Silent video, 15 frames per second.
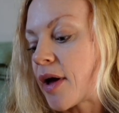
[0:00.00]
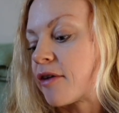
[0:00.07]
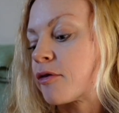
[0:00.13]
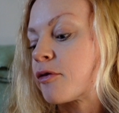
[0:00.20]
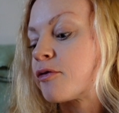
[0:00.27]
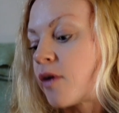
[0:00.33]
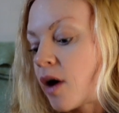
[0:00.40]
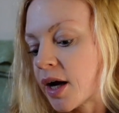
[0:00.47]
and
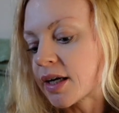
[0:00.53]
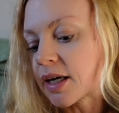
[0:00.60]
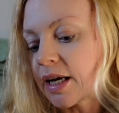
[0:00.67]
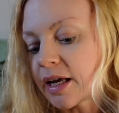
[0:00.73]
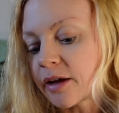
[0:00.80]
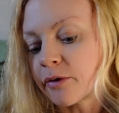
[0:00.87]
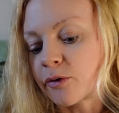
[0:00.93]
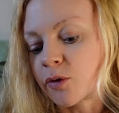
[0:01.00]

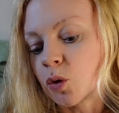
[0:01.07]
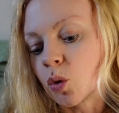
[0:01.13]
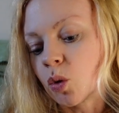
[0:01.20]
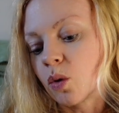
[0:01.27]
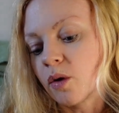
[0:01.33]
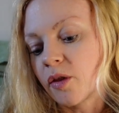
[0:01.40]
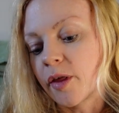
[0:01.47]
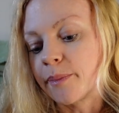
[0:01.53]
finally
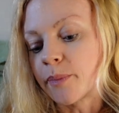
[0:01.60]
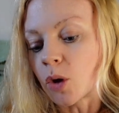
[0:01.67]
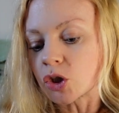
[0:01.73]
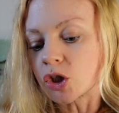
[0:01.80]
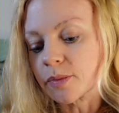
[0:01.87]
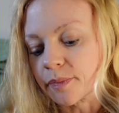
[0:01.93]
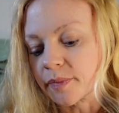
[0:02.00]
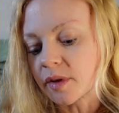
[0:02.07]
for the
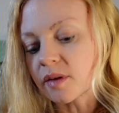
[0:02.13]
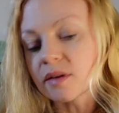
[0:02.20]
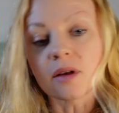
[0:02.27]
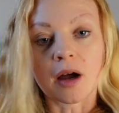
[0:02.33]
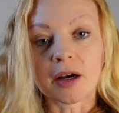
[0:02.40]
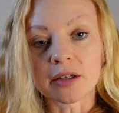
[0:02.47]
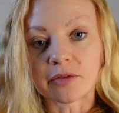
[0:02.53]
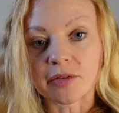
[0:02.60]
bottoms
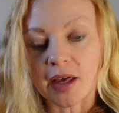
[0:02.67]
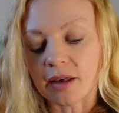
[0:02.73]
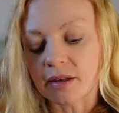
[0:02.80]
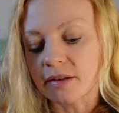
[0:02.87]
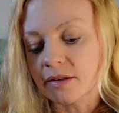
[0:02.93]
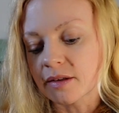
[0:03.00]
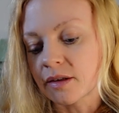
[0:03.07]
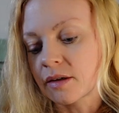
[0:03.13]
side of
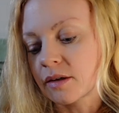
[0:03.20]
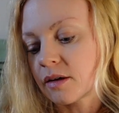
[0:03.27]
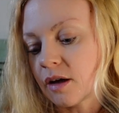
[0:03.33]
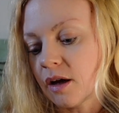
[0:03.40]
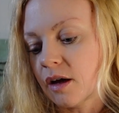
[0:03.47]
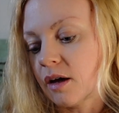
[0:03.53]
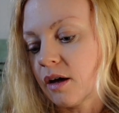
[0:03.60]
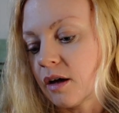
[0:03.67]
this
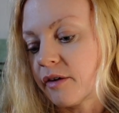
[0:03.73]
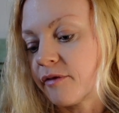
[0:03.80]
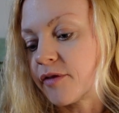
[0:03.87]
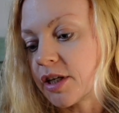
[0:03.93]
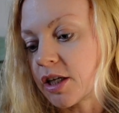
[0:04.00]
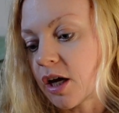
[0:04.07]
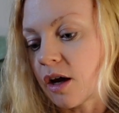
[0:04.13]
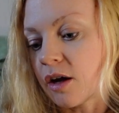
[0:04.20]

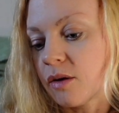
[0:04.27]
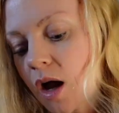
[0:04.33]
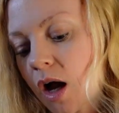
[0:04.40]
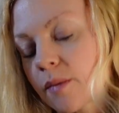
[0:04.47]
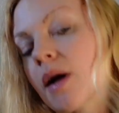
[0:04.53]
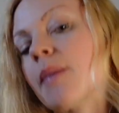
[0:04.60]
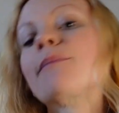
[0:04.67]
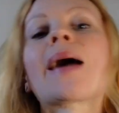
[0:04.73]
video, are
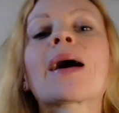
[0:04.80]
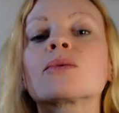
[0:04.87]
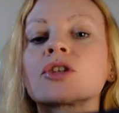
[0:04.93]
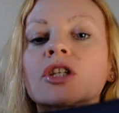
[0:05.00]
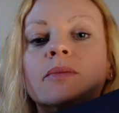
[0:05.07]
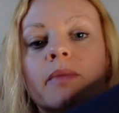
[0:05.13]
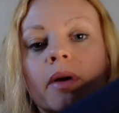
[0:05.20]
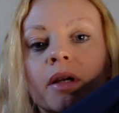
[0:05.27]
my
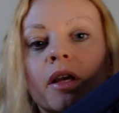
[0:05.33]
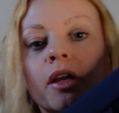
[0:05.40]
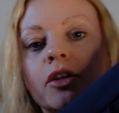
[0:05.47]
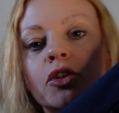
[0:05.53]
mountain biking